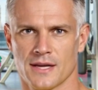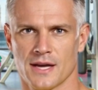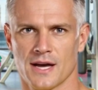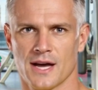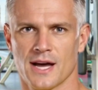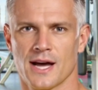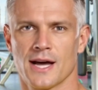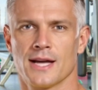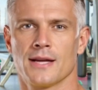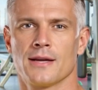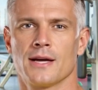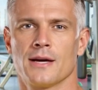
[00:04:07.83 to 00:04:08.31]

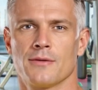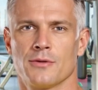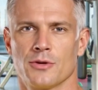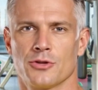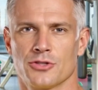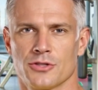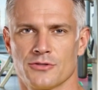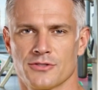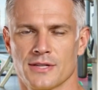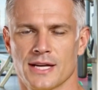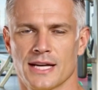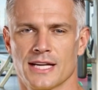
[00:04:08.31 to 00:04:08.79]
High
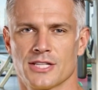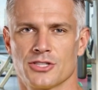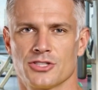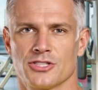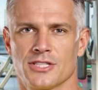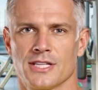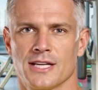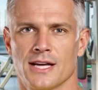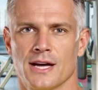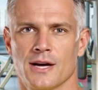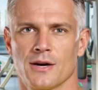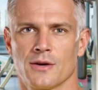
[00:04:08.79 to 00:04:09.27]
levels of
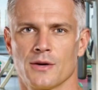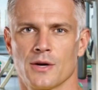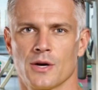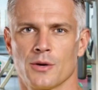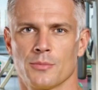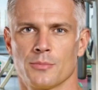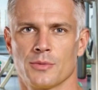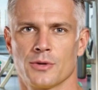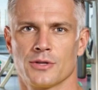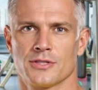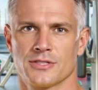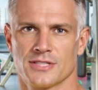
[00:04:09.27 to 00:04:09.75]
HDL are
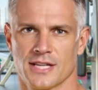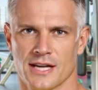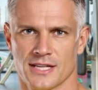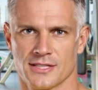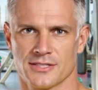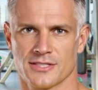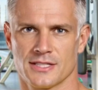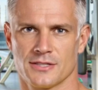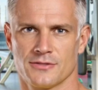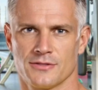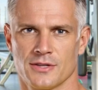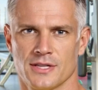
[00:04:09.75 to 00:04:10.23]

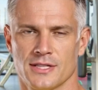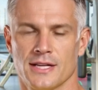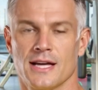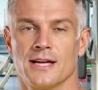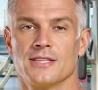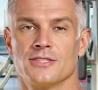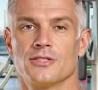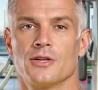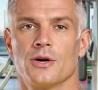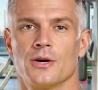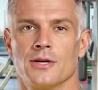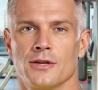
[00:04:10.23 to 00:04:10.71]
protective
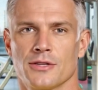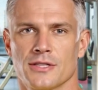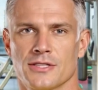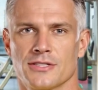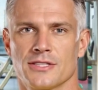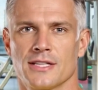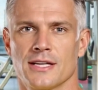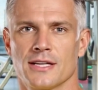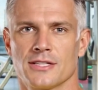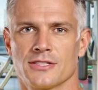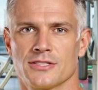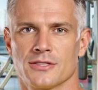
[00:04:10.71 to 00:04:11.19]
against heart
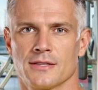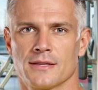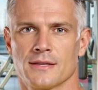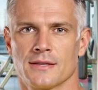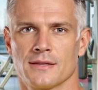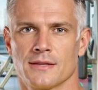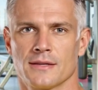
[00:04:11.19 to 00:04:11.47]
disease.